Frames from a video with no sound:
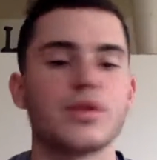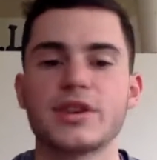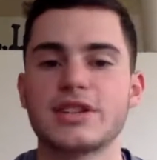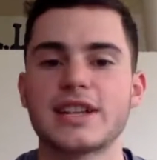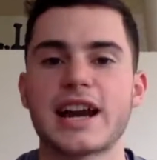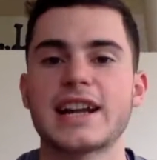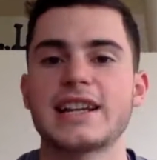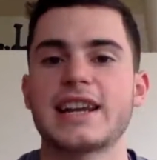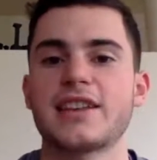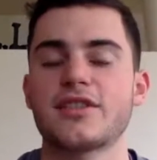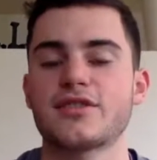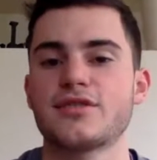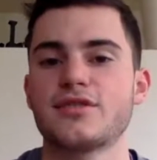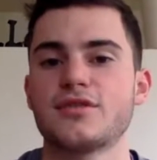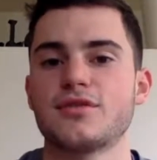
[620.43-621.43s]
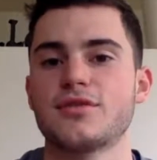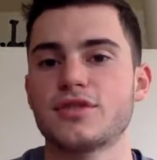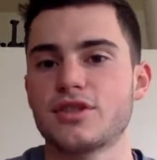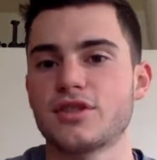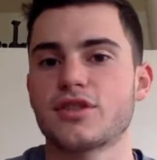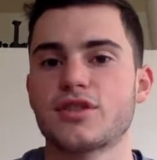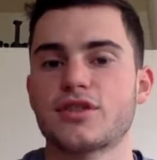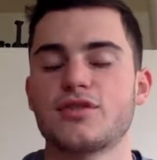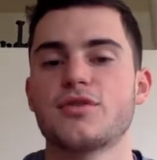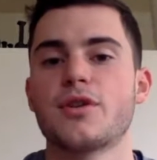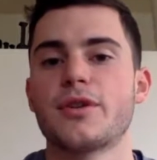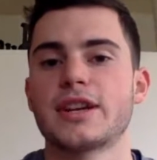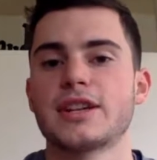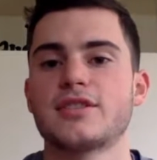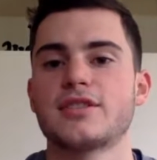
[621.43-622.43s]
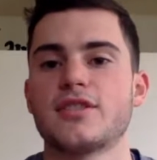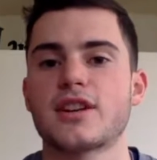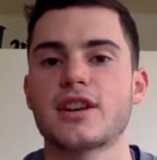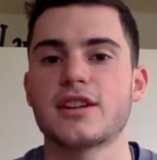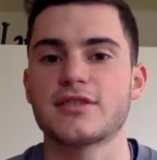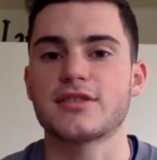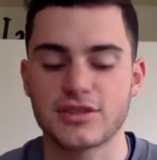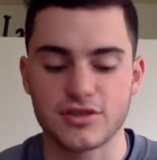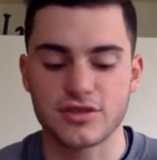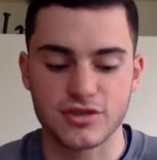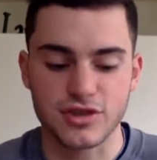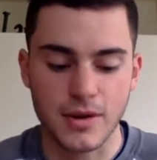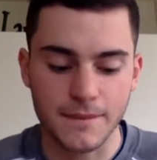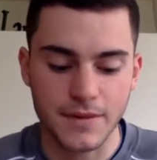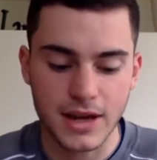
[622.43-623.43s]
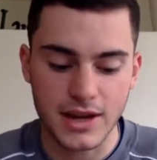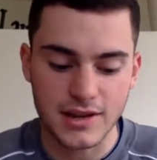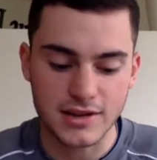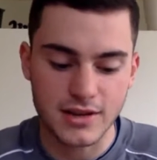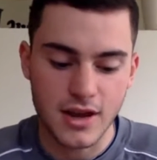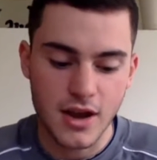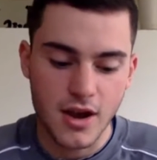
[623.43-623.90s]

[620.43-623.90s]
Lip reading: tie together to you going into your concentric jump phase,